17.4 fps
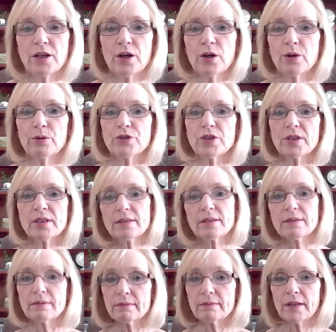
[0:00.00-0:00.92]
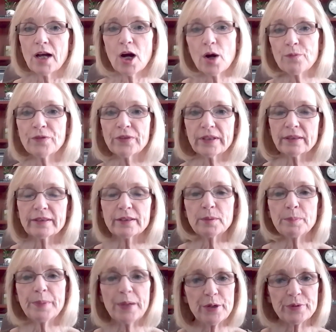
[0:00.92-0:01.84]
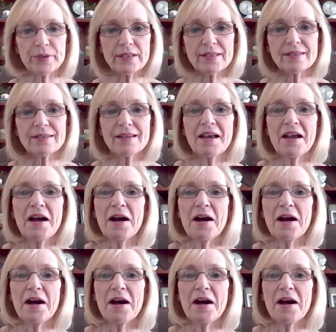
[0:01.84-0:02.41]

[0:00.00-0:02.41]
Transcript: So just hopefully a little bonus.